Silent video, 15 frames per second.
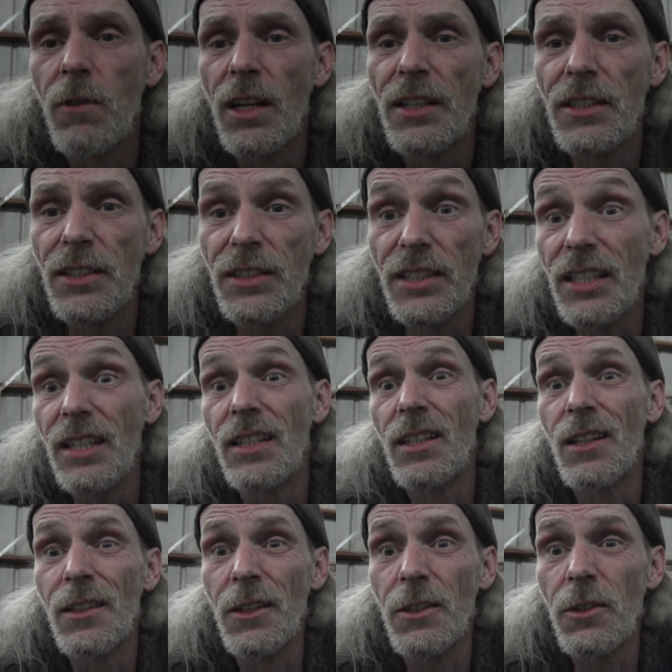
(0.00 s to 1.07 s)
while you're sitting
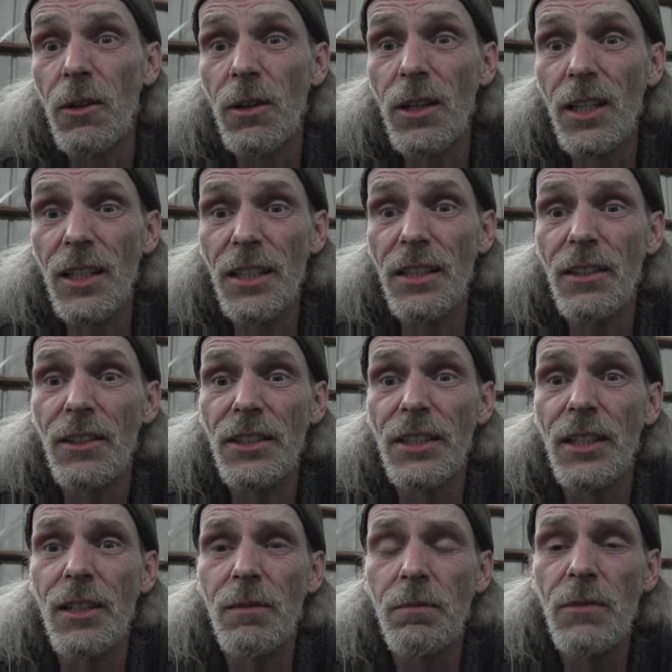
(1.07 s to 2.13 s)
on the toilet or
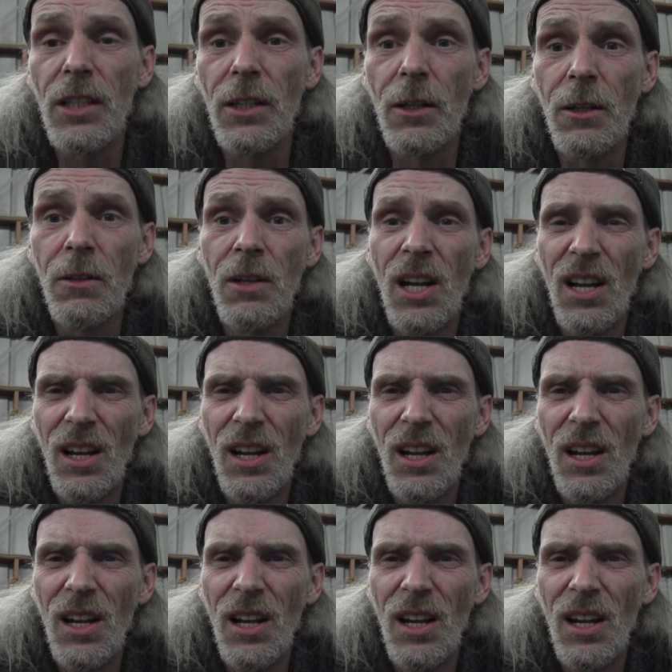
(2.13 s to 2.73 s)
something, you know,